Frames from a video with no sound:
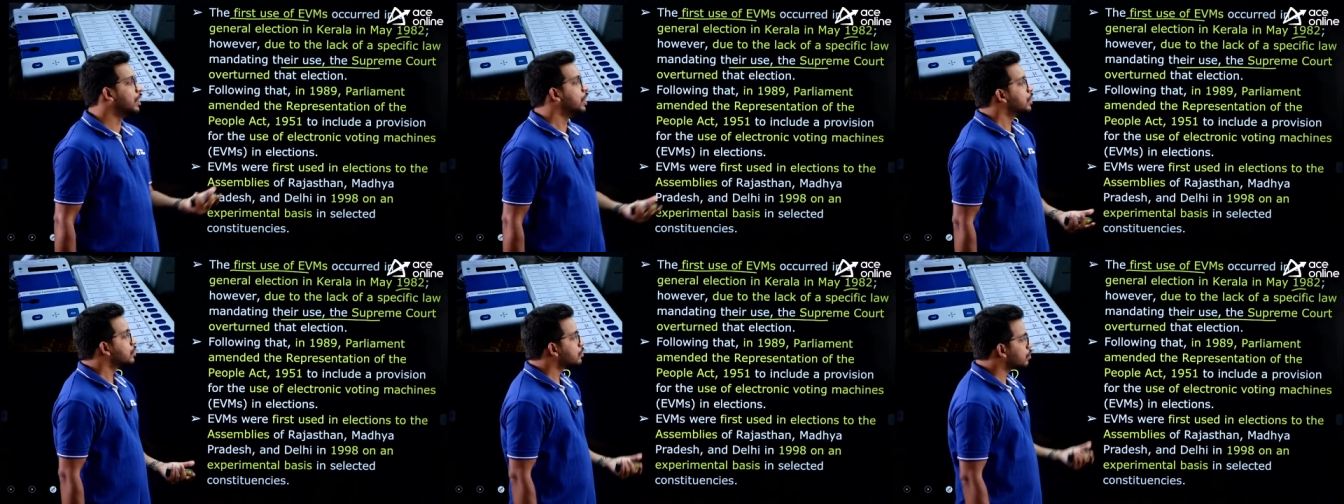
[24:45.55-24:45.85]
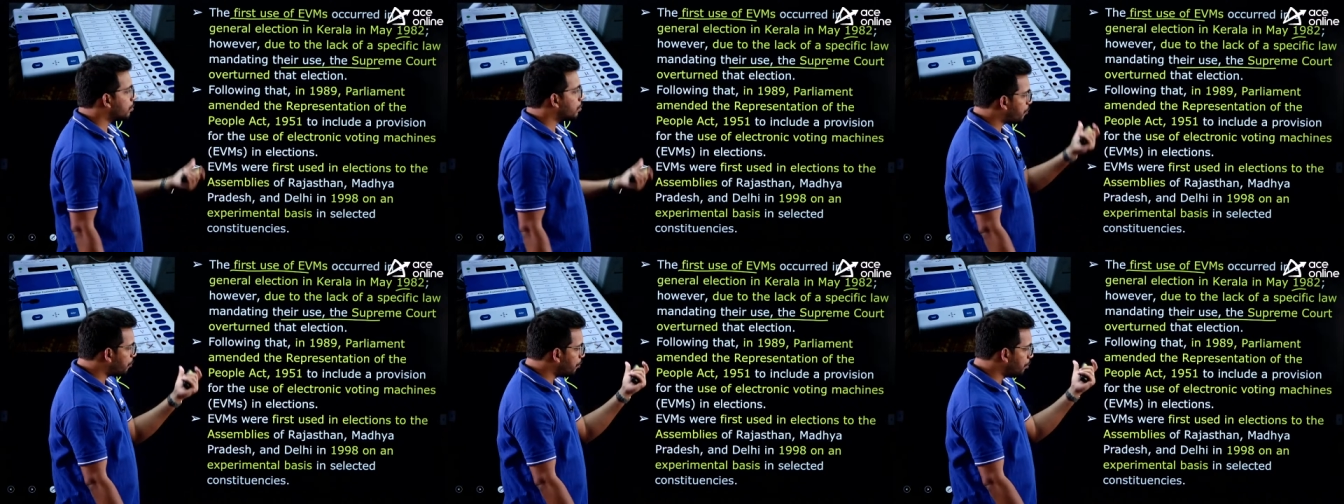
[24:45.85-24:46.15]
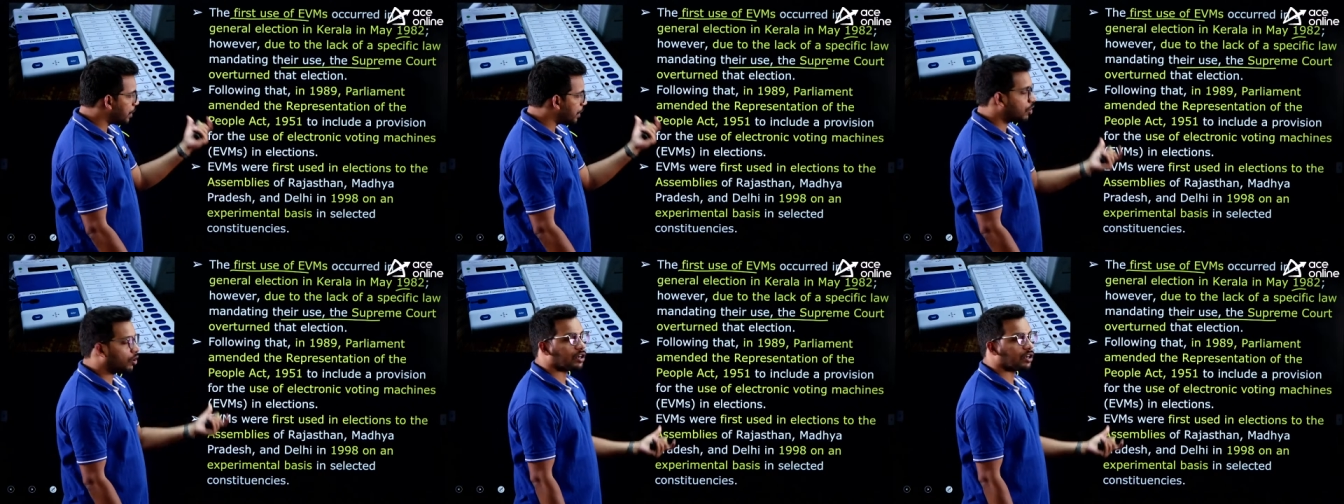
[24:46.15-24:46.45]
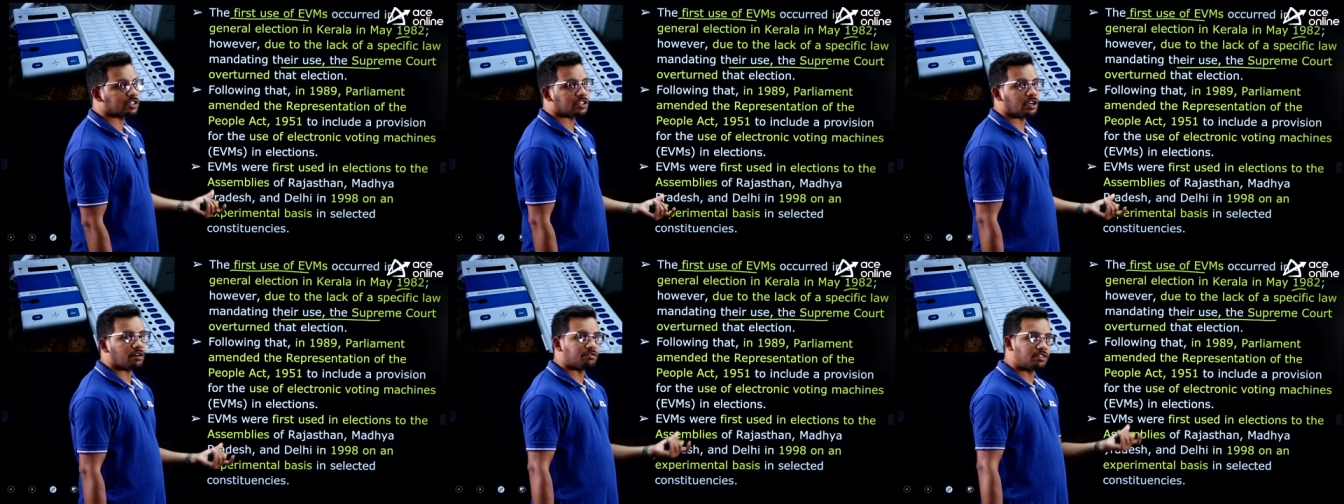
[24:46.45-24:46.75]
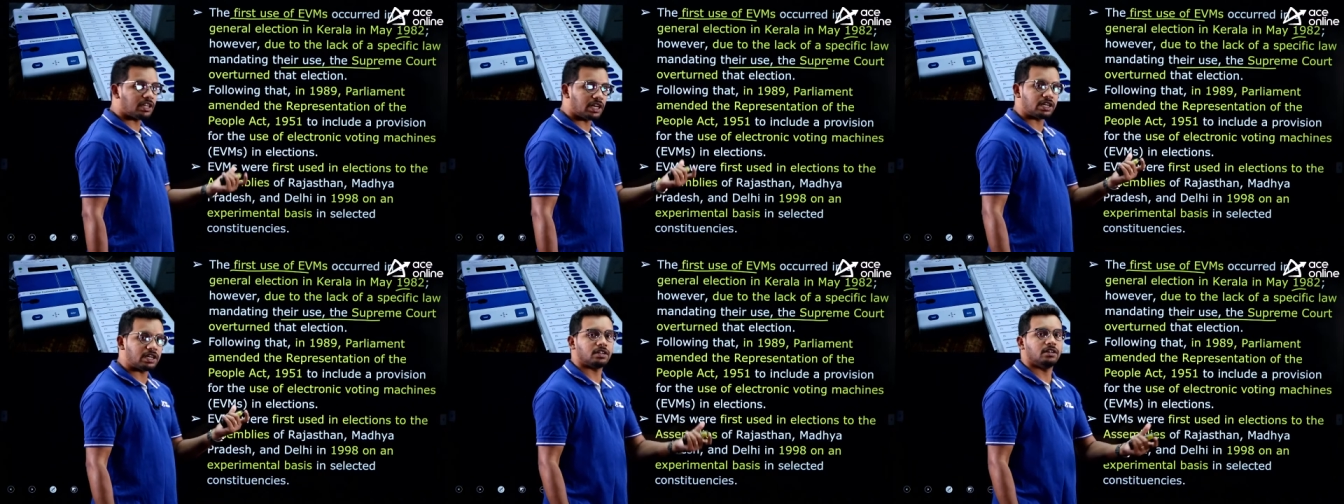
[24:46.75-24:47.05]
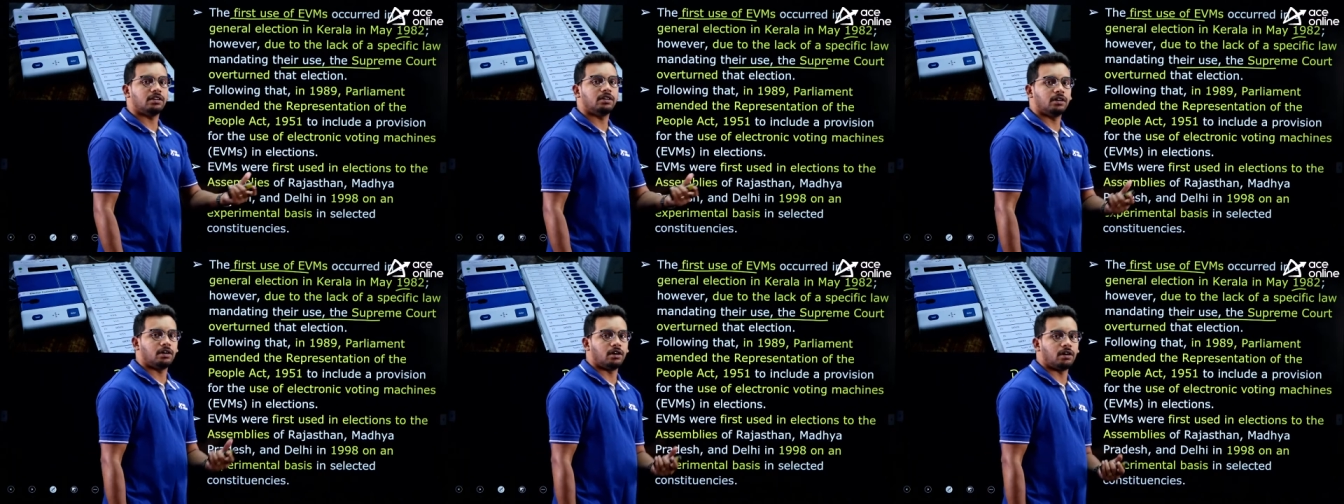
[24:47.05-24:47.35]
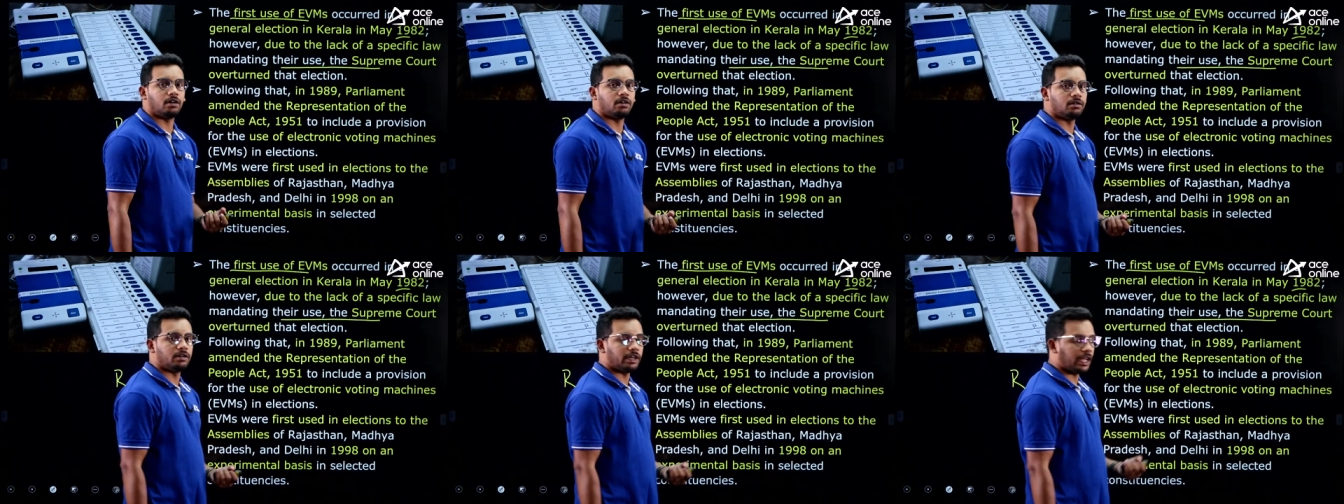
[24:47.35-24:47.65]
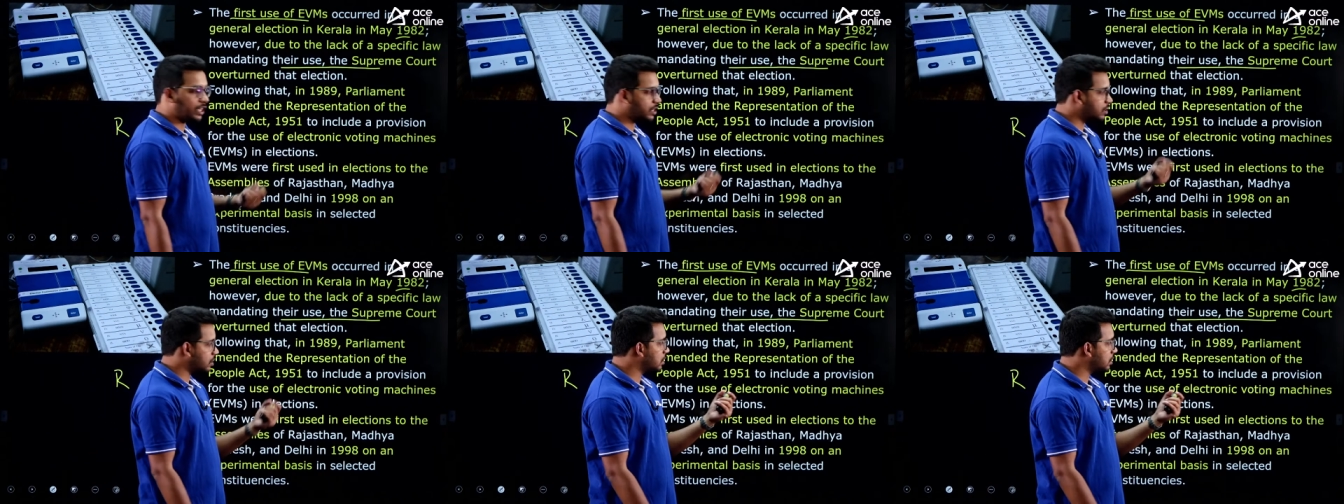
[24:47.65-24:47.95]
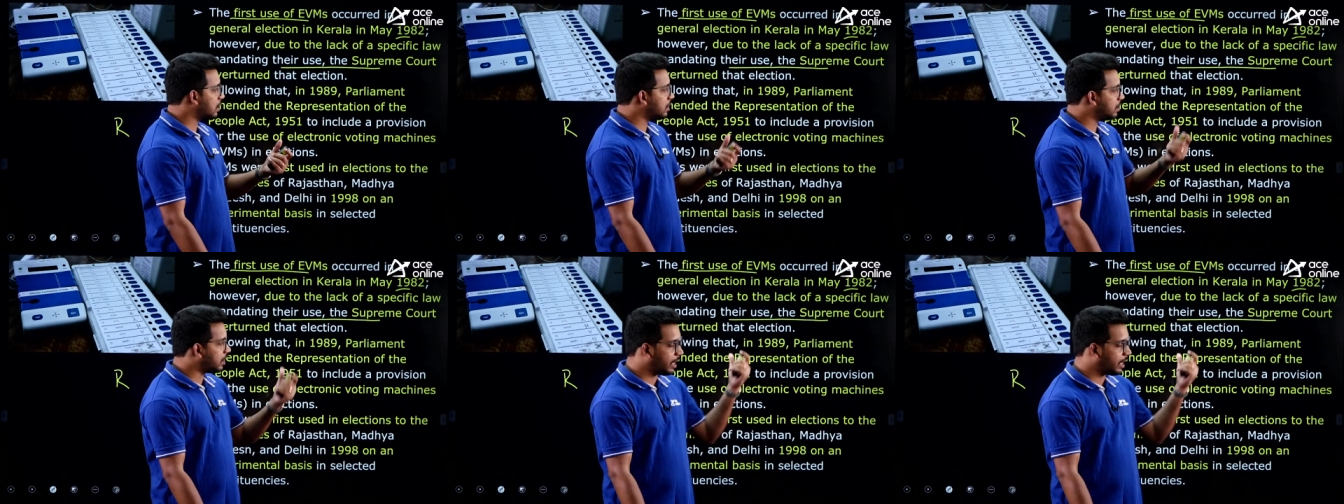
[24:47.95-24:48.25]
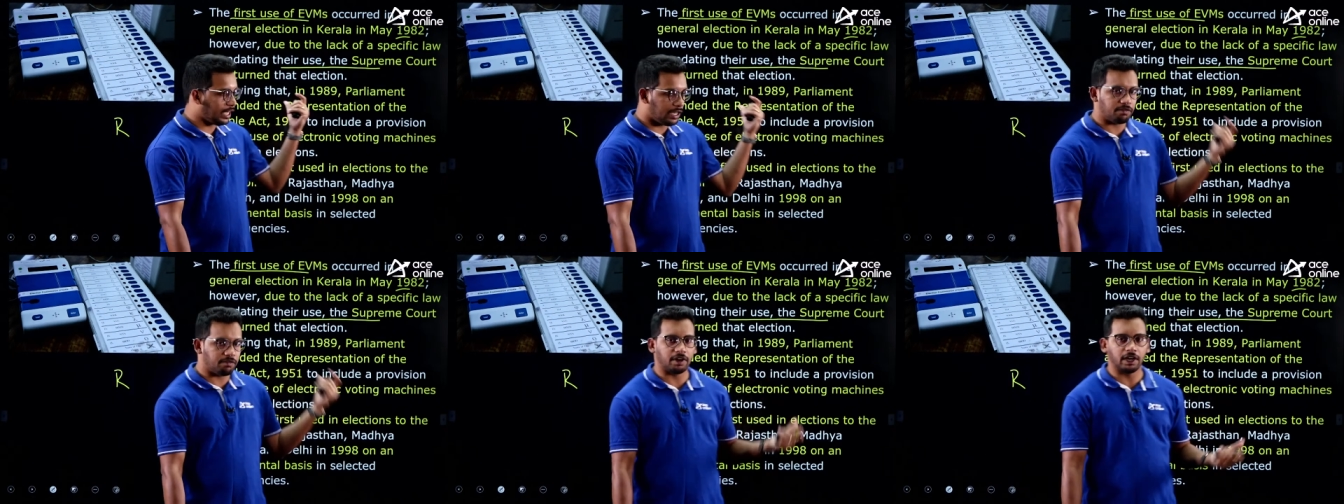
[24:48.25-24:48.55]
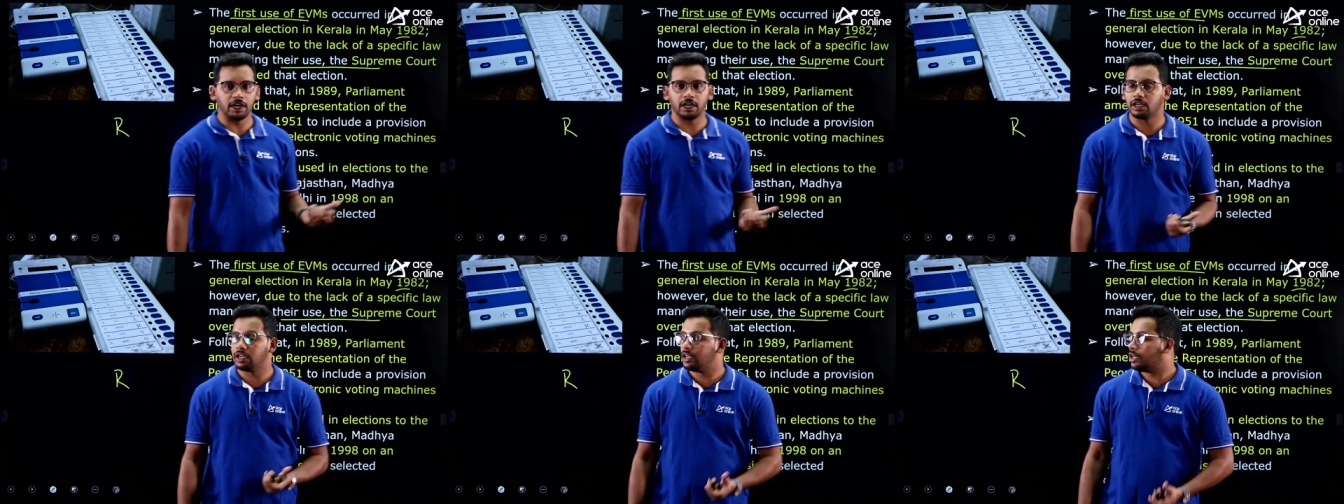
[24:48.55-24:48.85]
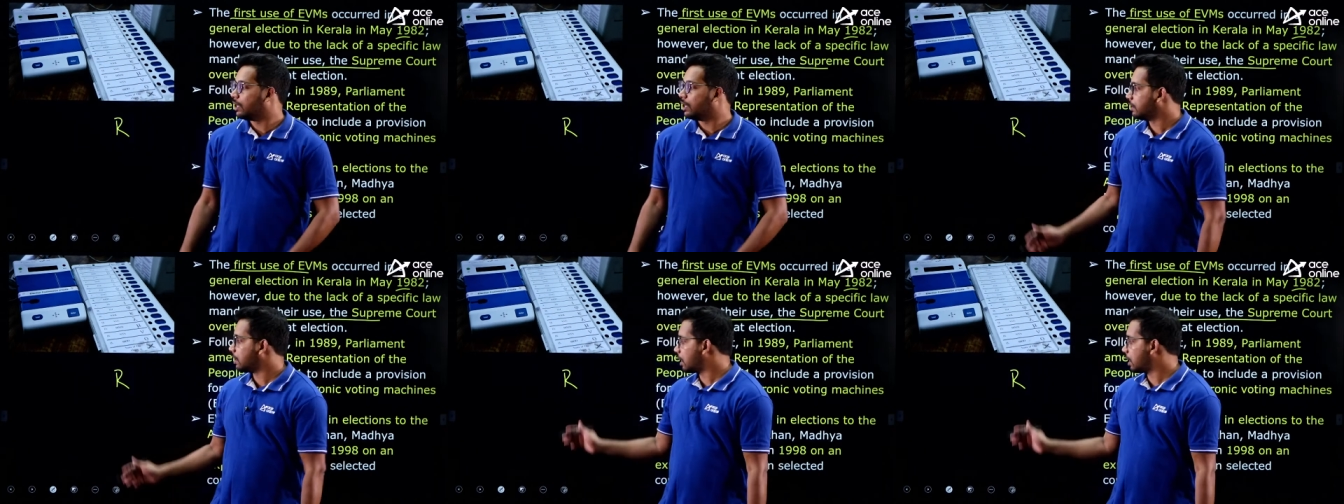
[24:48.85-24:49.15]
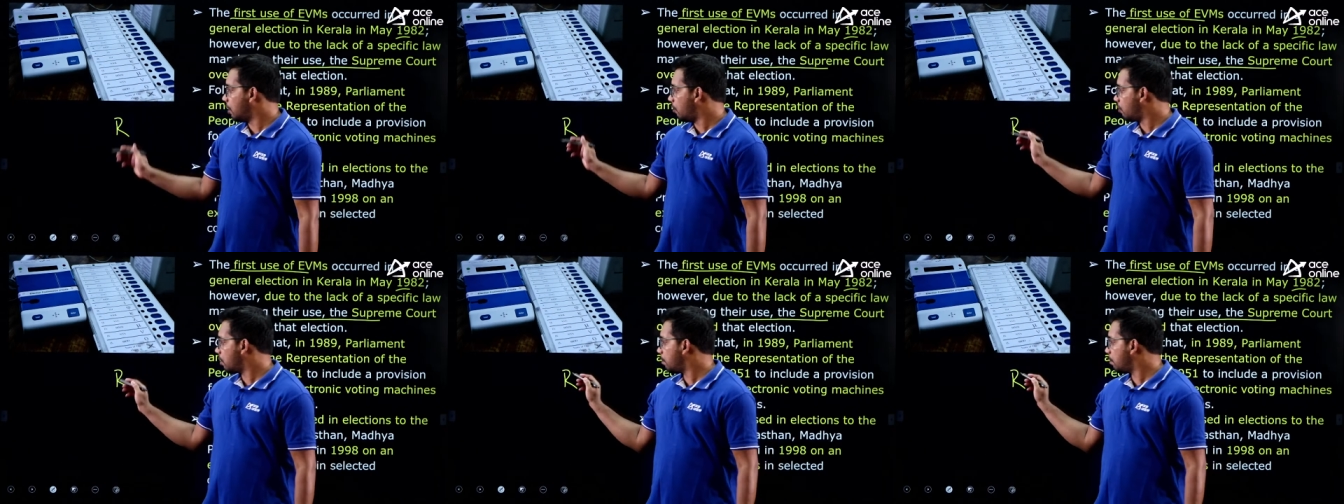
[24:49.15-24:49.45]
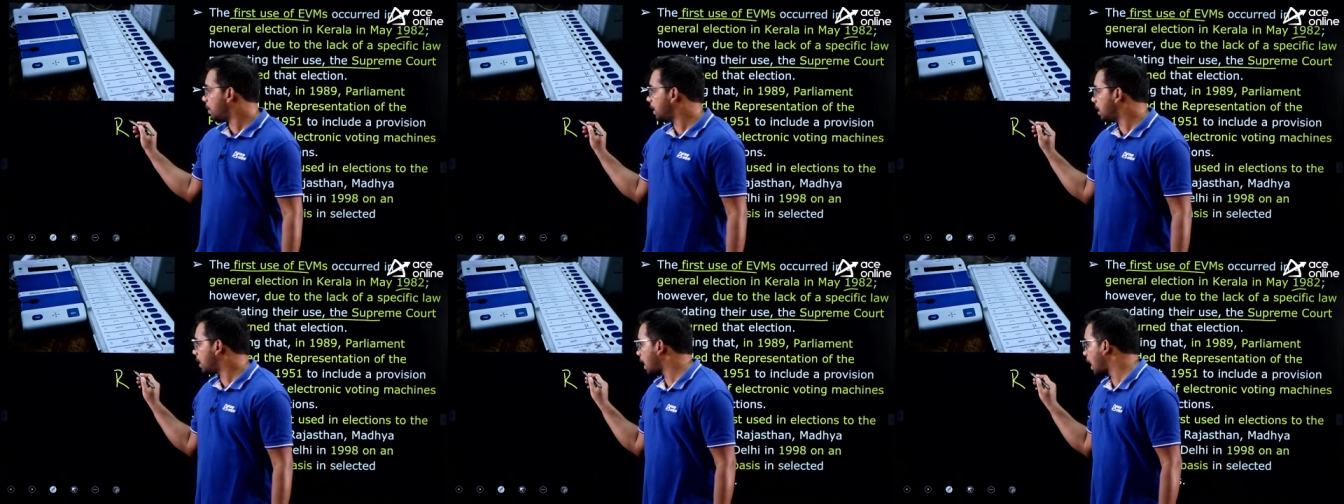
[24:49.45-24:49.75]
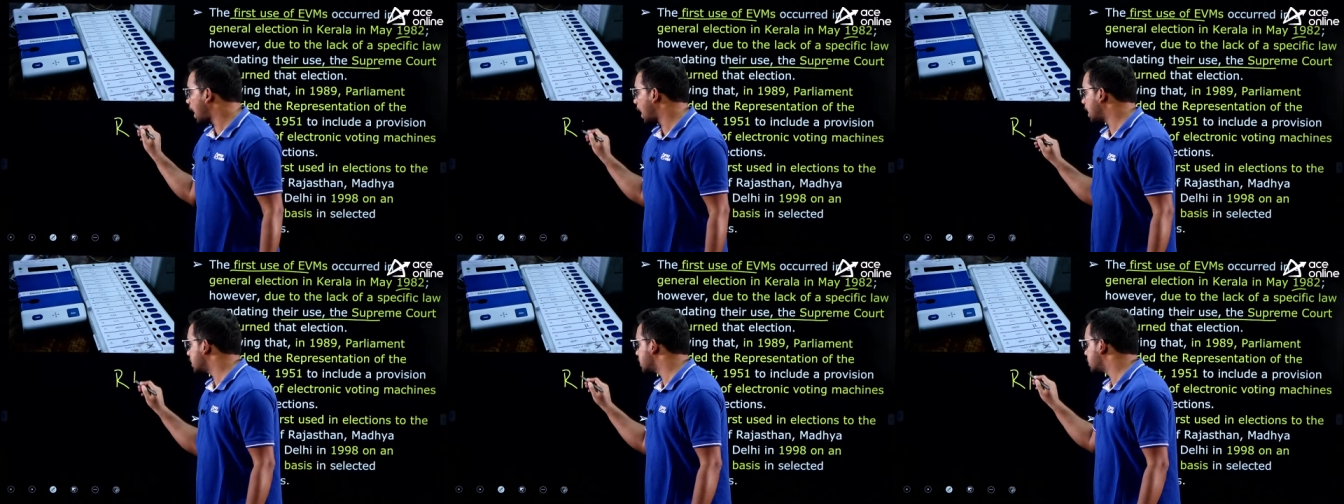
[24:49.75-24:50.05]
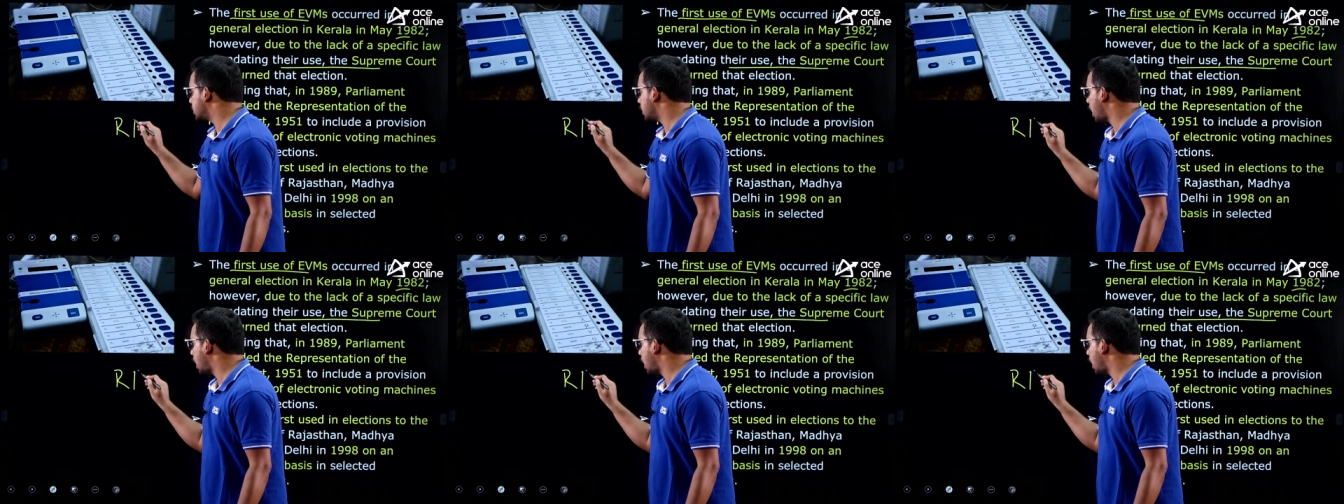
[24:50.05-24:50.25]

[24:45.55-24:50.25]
So, because of that uh, nature that the event the government has